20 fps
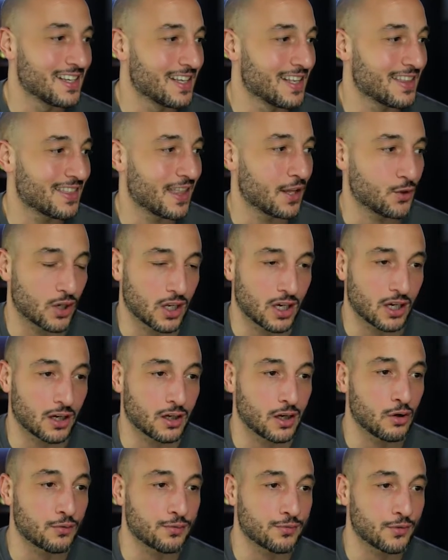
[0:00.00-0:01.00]
that you're going to
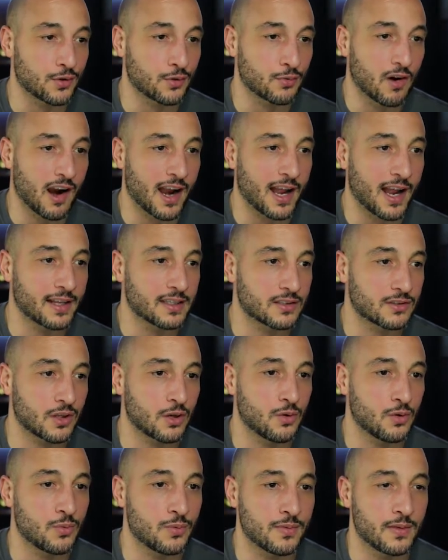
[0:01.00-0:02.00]
go through, right?
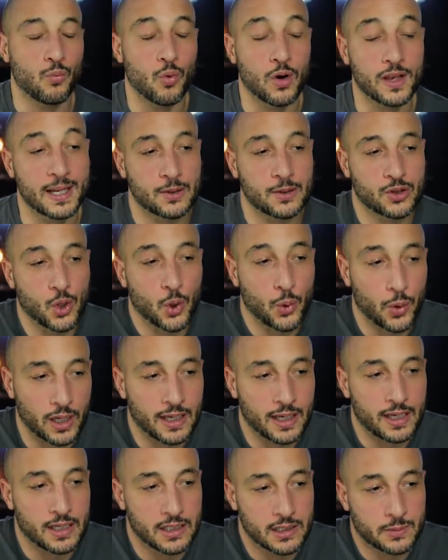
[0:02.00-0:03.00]
So what they're doing
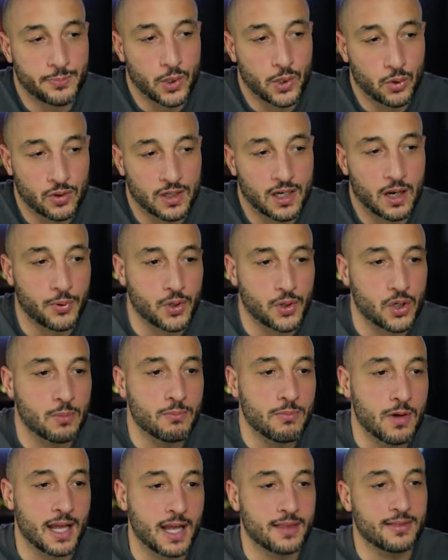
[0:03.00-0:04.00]
here is building up in your
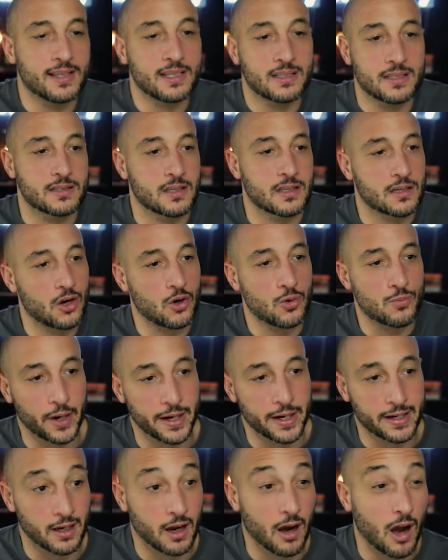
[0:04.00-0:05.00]
mind, this is a
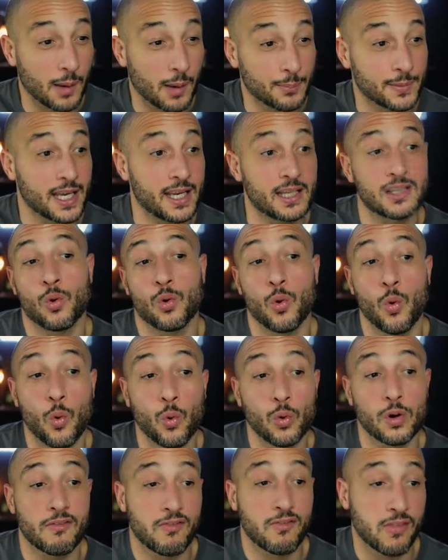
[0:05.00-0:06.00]
no-brainer. I'm getting
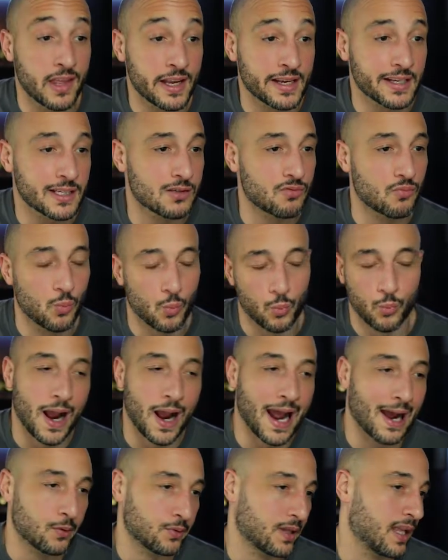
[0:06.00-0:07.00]
all of this.
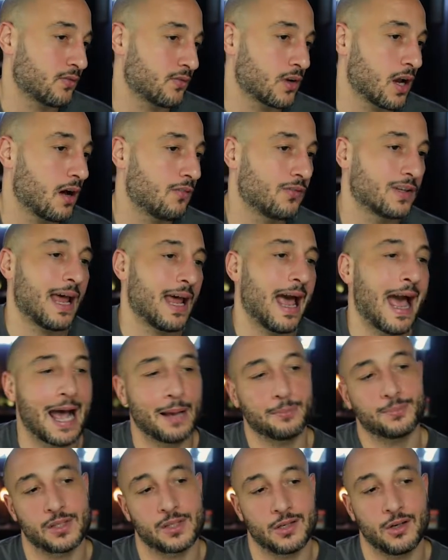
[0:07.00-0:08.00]
Wow, they've covered
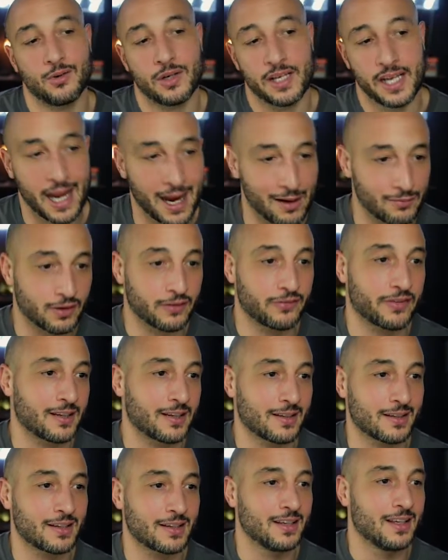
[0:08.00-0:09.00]
absolutely
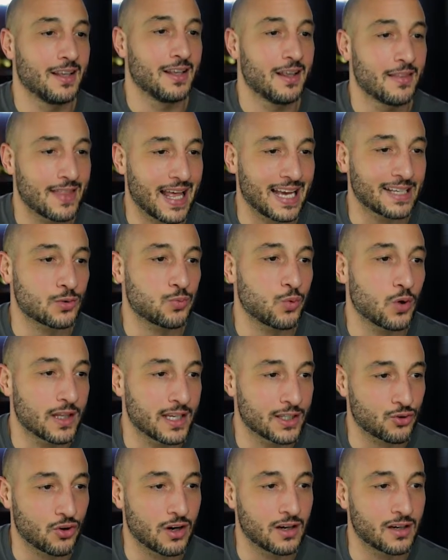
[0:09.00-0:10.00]
everything. That's what
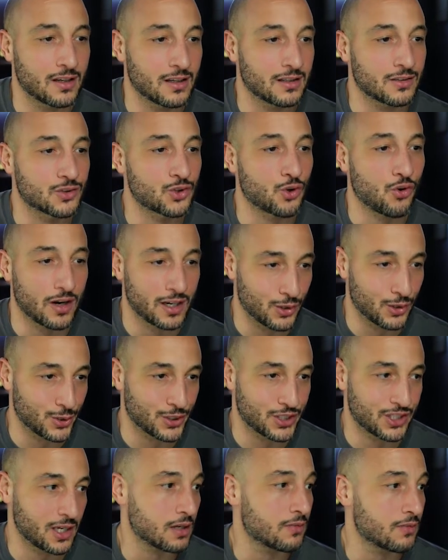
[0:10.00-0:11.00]
they're trying to
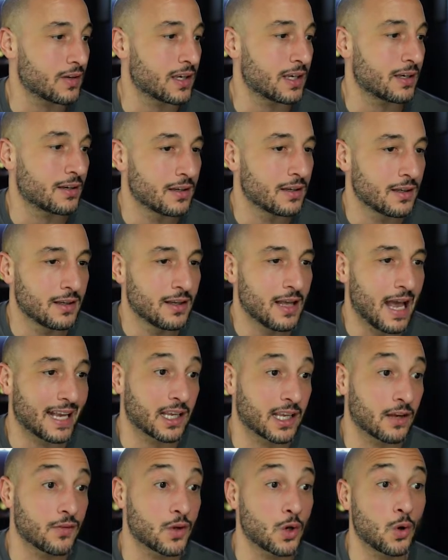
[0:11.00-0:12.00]
achieve here,
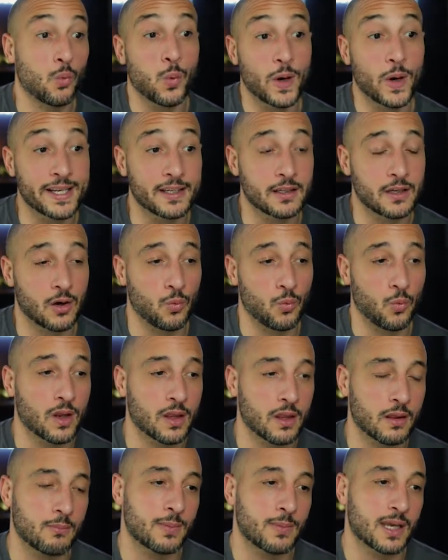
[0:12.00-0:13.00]
and give you a window. One
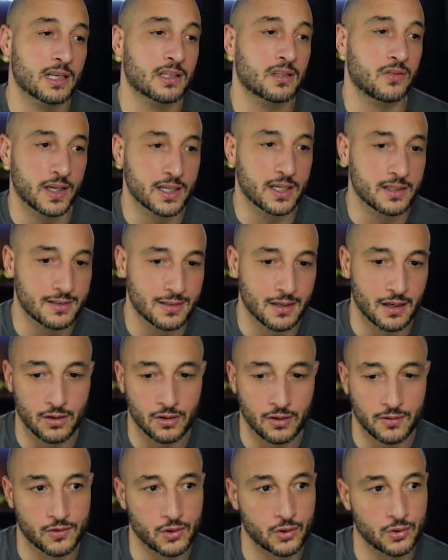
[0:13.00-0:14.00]
of the biggest things that a
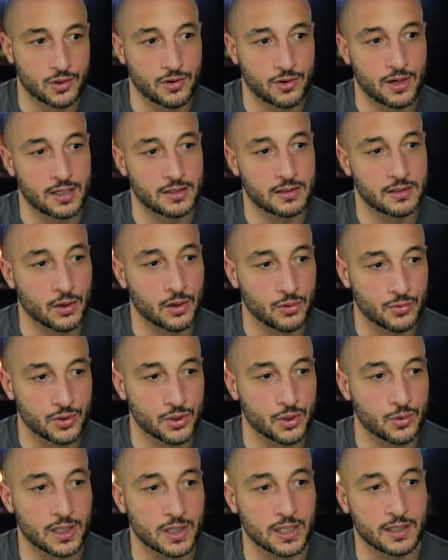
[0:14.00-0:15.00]
lot of course creators don't
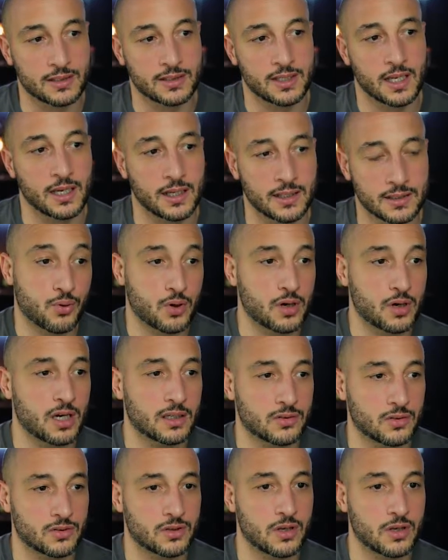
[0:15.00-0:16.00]
do when they're selling
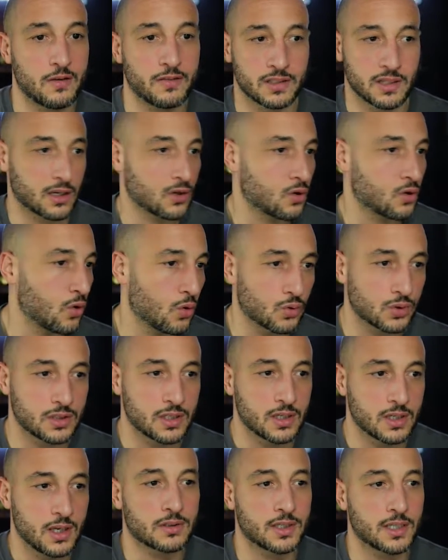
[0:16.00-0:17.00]
product or service their course,
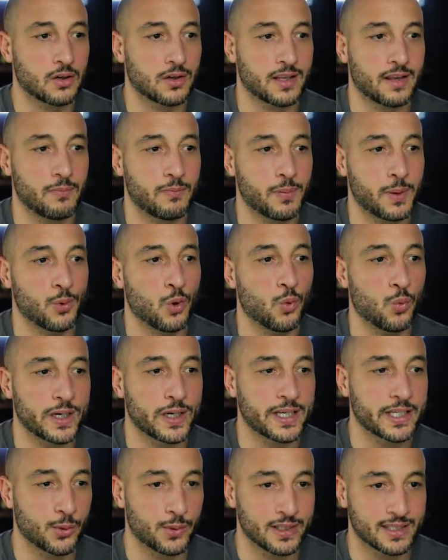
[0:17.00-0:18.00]
they don't give people a
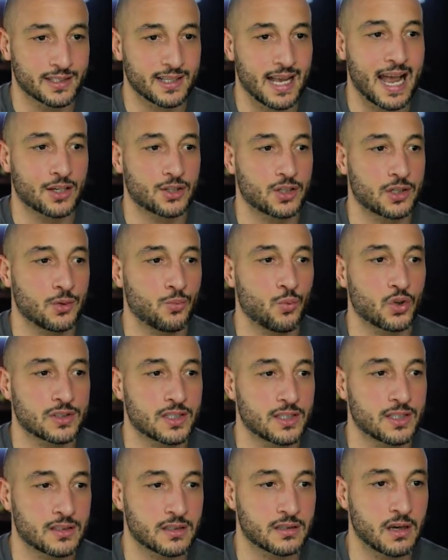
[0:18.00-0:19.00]
window into actually what's
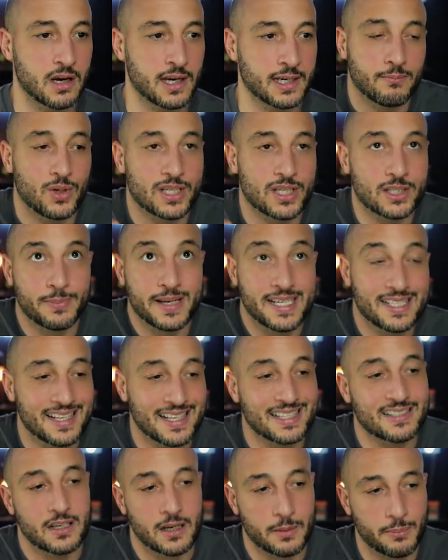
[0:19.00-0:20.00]
inside, which means
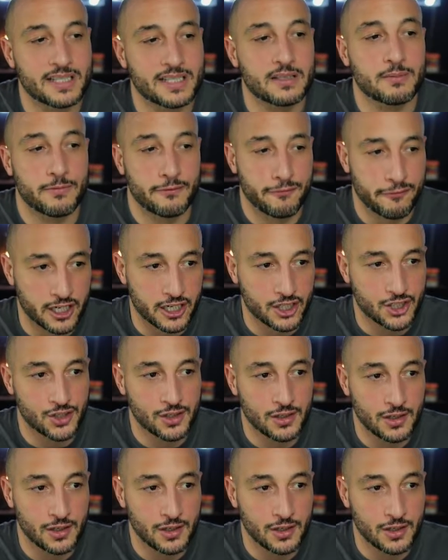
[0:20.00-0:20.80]
there's going to be some friction,